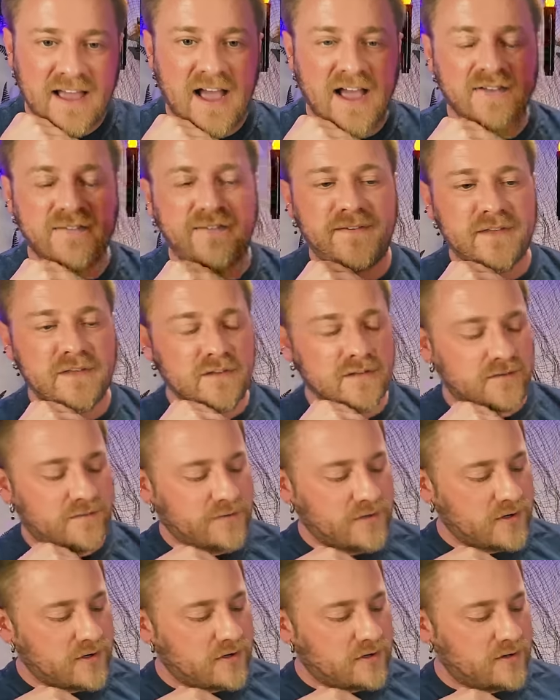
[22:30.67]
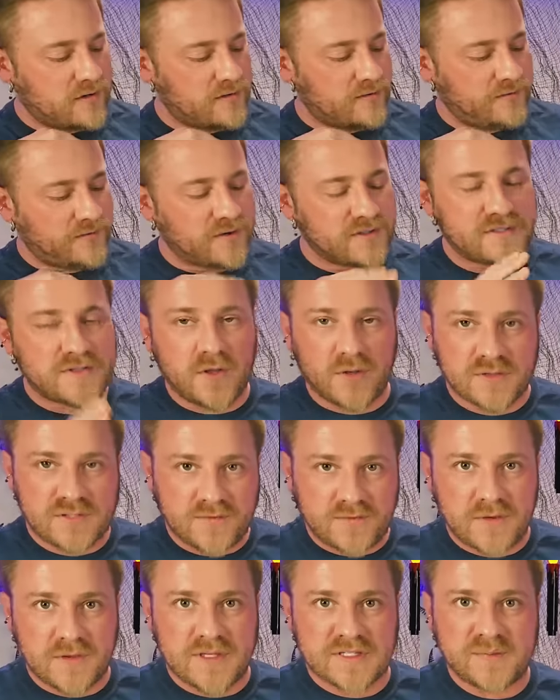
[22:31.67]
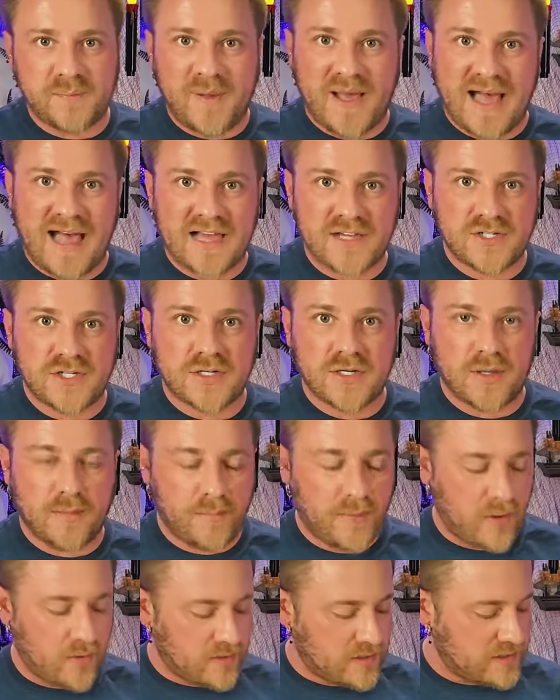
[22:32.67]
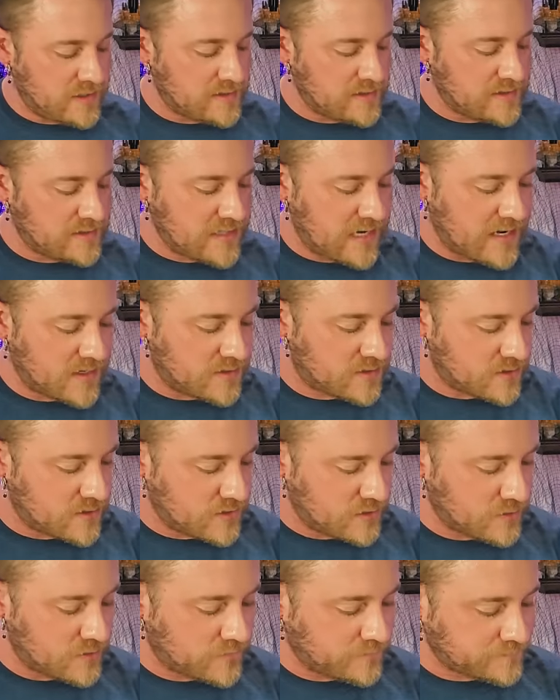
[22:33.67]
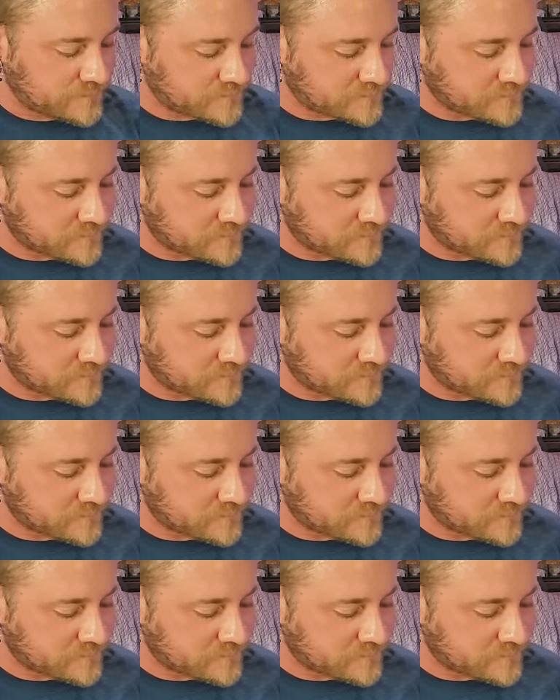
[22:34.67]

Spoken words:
I feel for those of you this passion component is attached to,